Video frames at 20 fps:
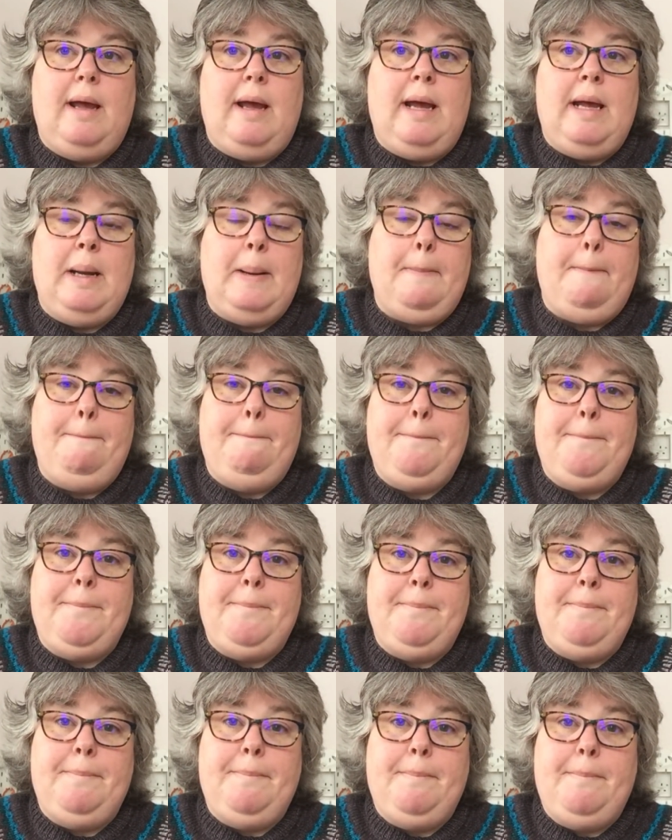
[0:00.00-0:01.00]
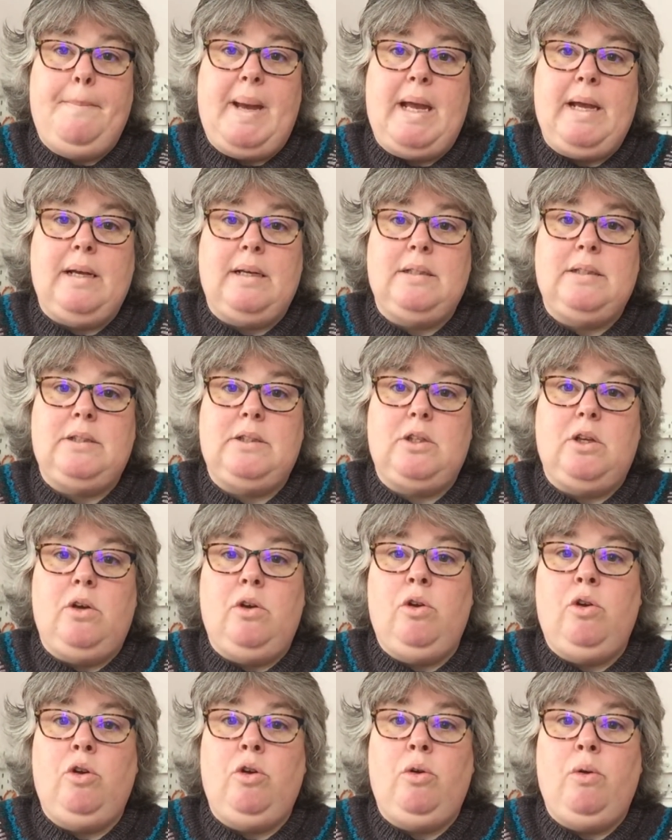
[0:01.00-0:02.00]
and Bex,
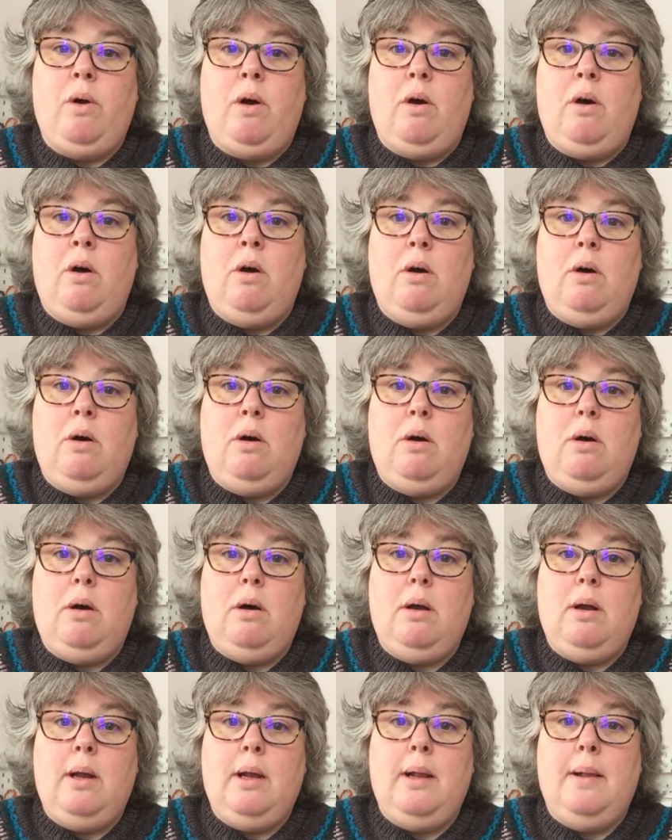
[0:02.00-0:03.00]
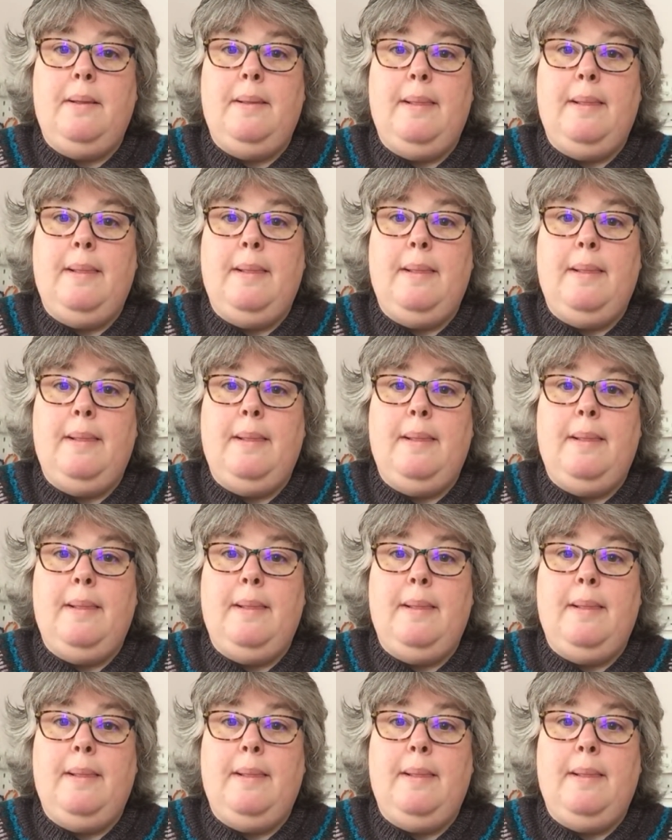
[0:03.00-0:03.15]
who are